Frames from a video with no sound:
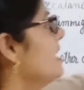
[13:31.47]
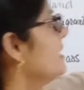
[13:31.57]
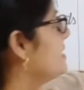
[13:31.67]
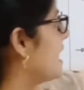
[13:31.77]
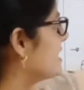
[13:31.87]

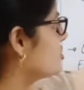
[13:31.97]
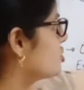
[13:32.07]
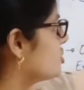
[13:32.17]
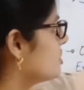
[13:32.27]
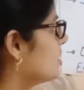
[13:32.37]

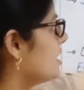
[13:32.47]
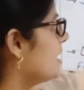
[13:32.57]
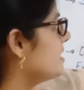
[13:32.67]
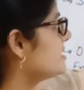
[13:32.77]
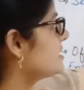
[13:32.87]
Dutch
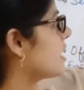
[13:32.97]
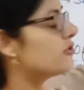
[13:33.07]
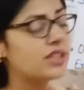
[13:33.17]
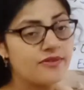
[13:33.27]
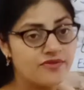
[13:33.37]
in
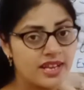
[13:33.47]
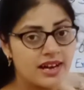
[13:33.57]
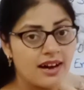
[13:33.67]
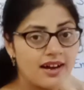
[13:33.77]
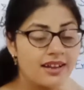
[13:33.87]
South
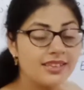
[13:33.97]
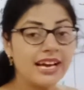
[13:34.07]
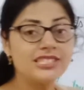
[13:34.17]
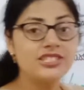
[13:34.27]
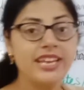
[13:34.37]
Africa.
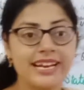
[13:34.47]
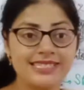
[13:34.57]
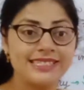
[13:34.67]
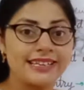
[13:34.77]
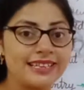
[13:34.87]
Dutch get
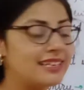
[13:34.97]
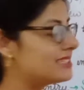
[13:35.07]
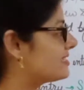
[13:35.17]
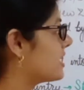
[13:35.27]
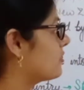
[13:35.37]
settled
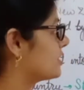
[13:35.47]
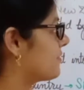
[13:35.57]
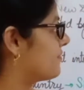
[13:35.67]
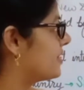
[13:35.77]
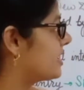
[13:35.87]
in South
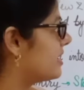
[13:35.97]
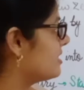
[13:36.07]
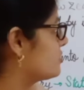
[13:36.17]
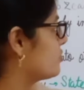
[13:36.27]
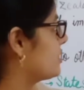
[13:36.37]
Africa.
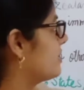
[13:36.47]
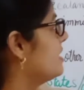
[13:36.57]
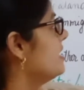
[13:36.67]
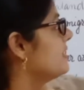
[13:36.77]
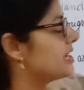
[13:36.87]
So,
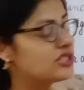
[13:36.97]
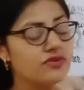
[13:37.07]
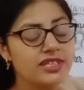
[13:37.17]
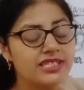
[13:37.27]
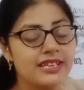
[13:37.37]
Dutch
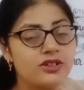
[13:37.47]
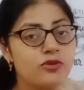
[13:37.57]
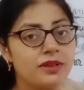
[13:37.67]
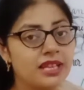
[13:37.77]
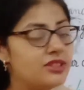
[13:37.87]
was said
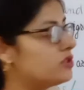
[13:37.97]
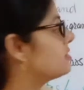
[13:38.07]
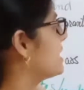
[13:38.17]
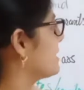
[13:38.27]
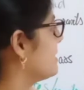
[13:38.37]
to be the new
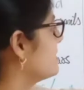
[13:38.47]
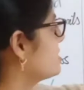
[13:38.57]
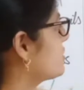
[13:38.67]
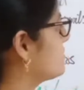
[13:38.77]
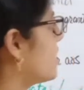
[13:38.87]
settlers of South